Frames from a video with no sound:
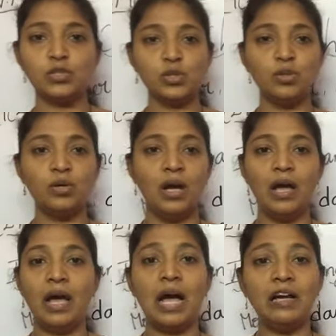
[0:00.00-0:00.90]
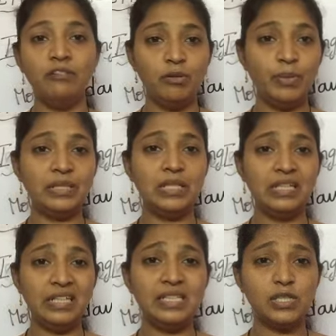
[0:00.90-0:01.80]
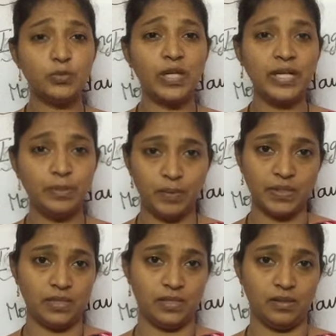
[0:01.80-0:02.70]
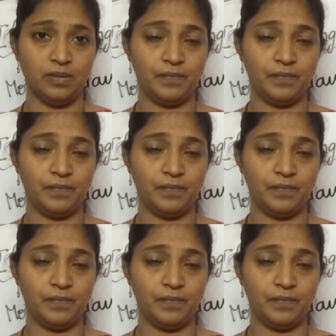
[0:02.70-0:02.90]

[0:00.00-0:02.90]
So I will be the least worried person.